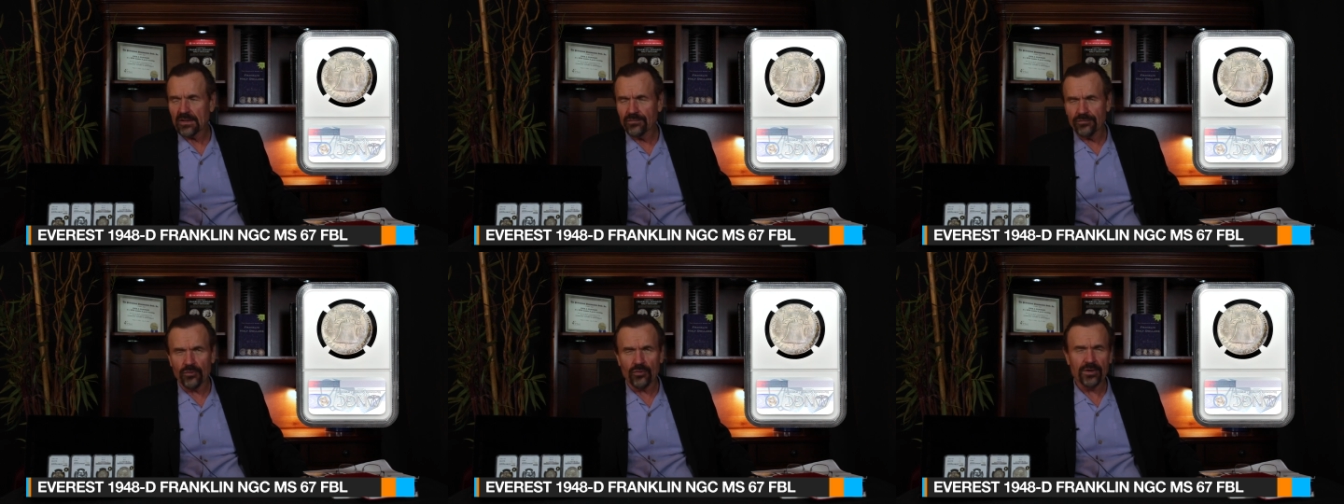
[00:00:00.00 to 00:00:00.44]

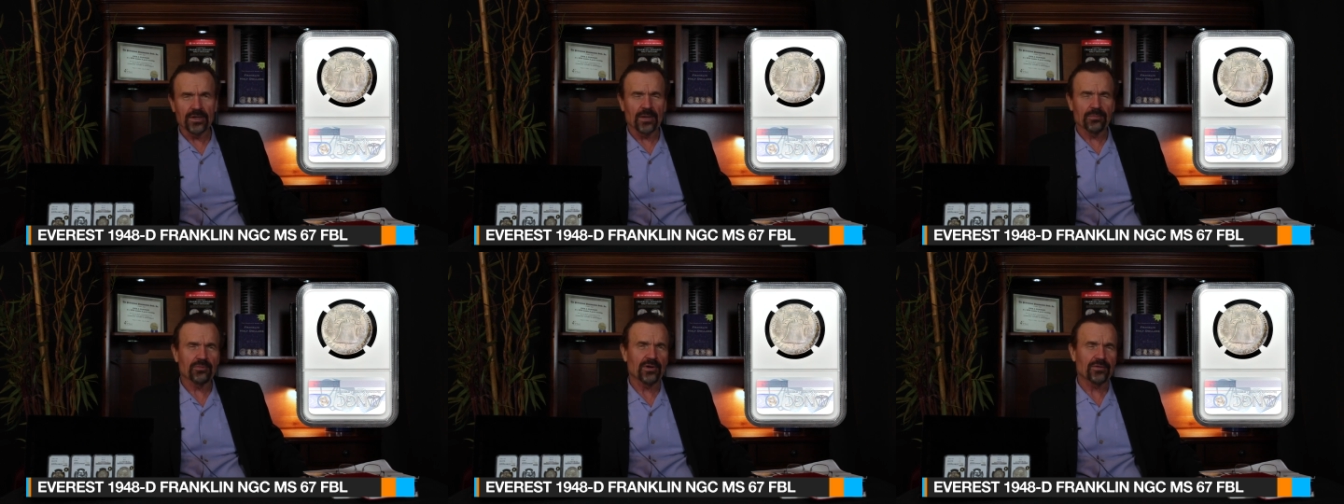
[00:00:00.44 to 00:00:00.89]
for an
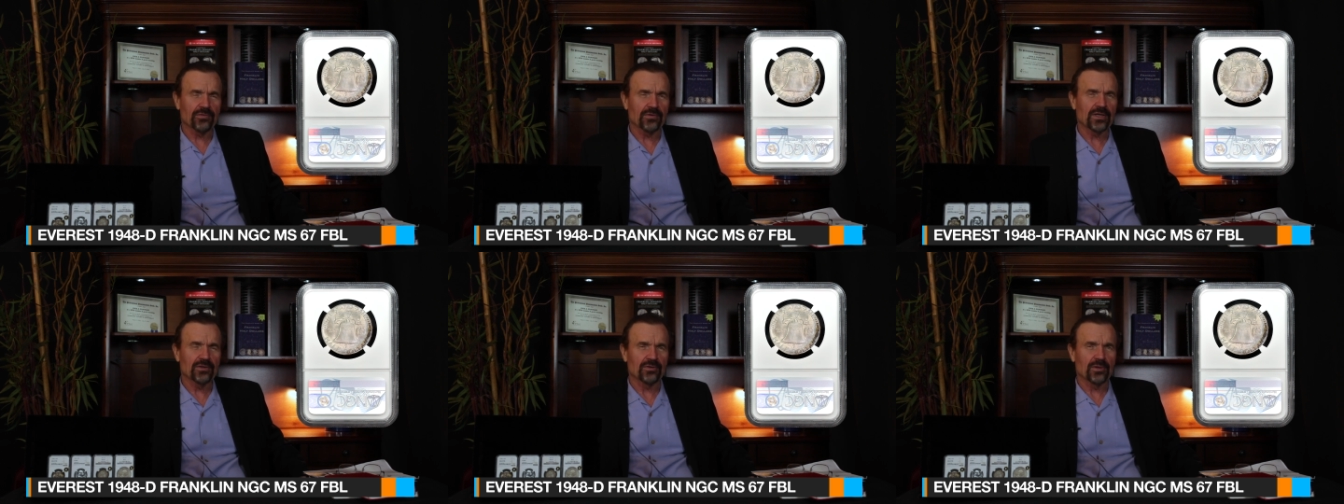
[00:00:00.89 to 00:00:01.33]
upgrade
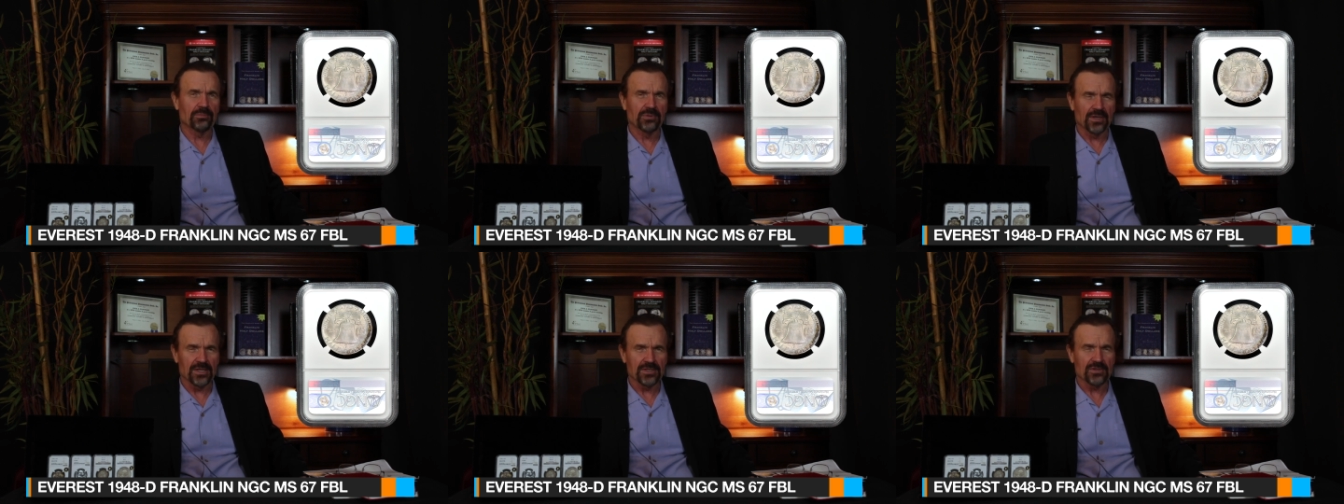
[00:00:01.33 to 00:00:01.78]
for either a
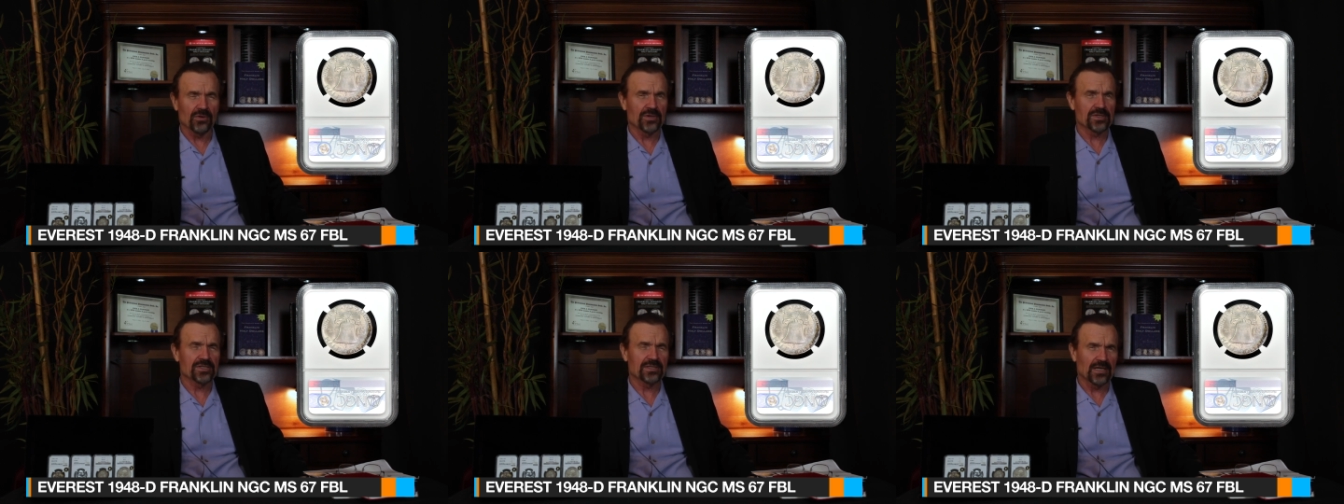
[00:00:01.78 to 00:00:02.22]
plus
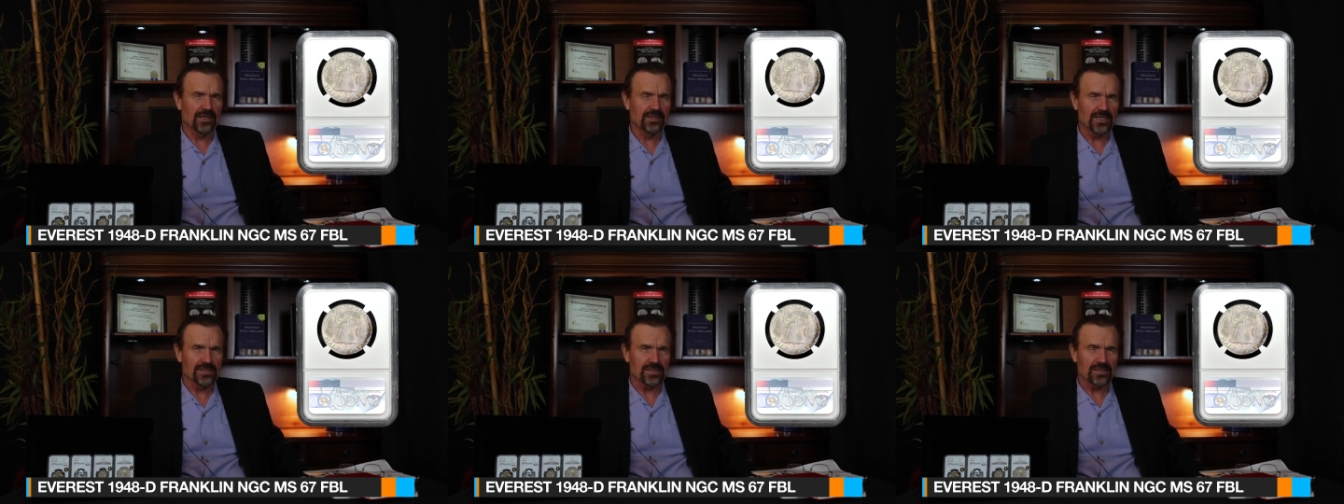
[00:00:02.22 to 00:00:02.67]
or a star
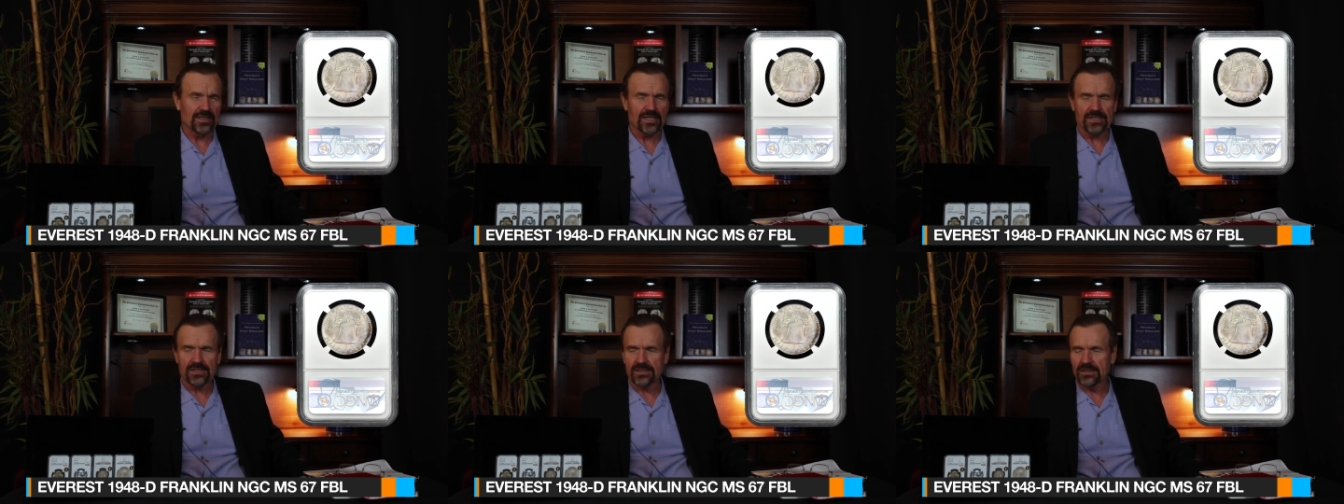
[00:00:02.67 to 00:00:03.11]

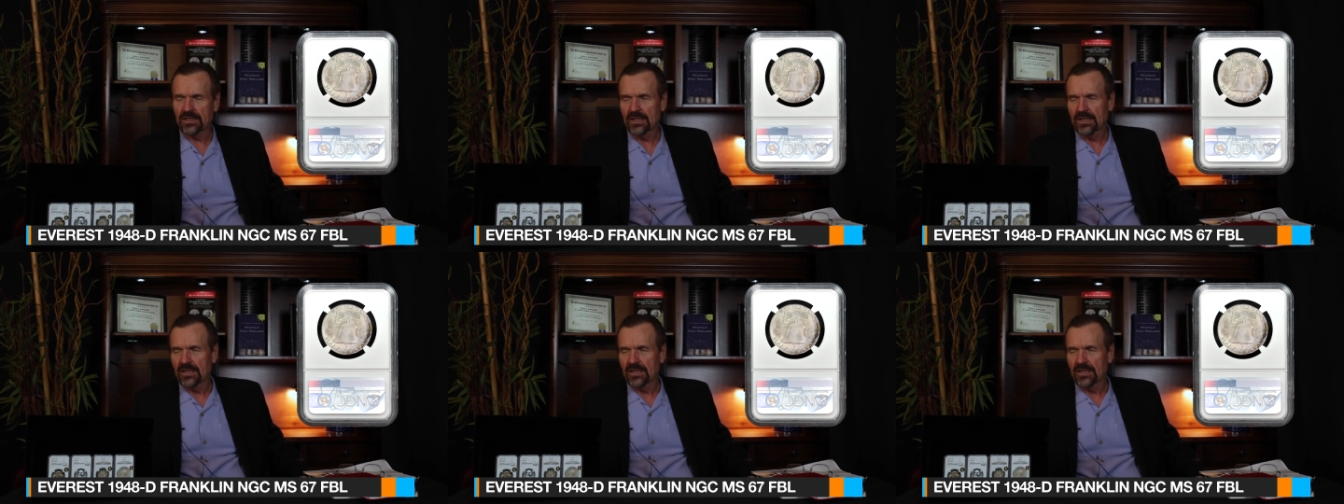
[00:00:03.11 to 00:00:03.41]
designation.